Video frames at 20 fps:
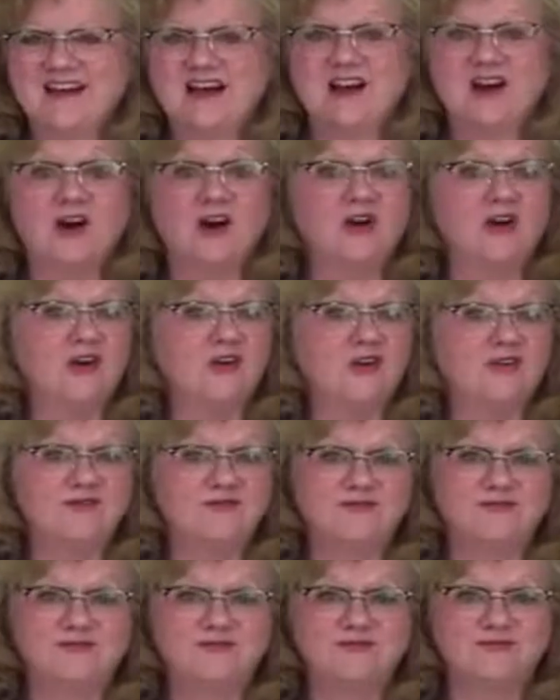Oh,
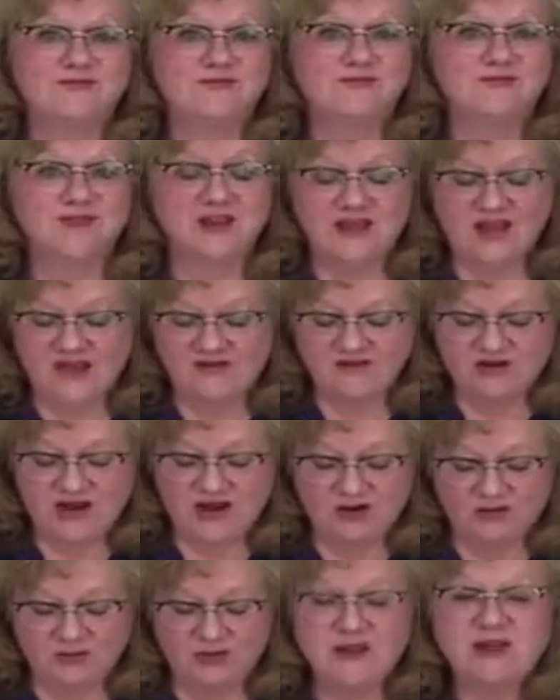Kevin,
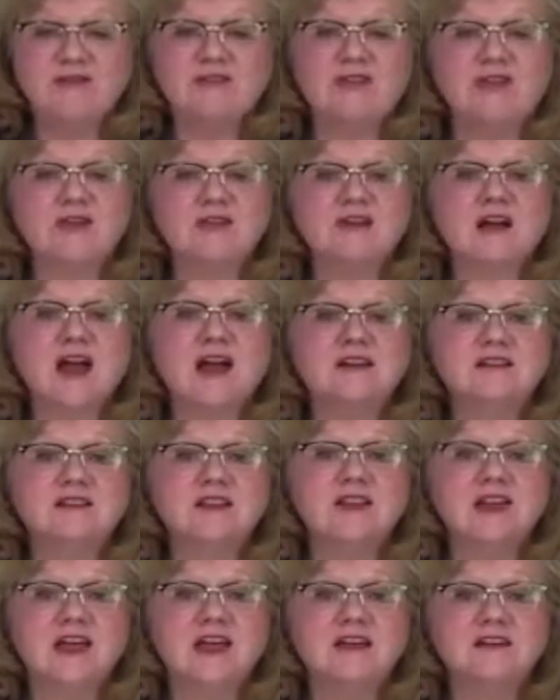I don't believe in those kinds
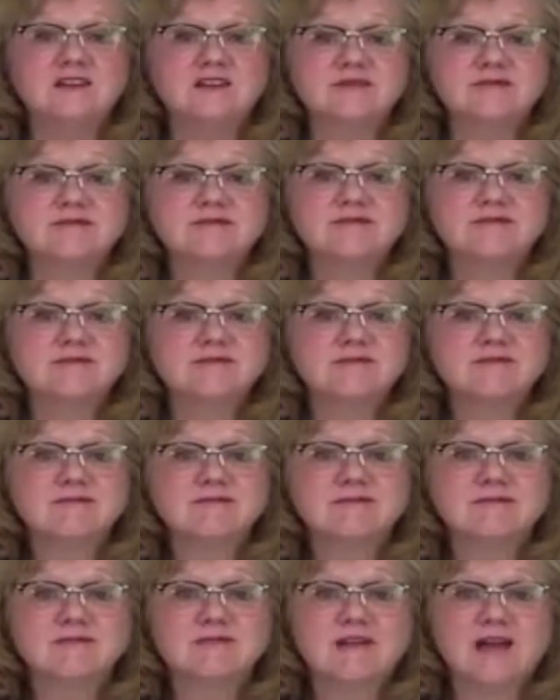of things.
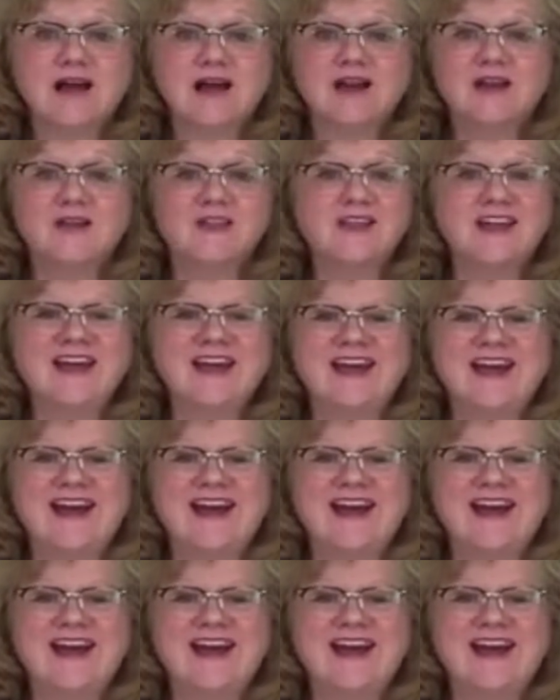I don't think.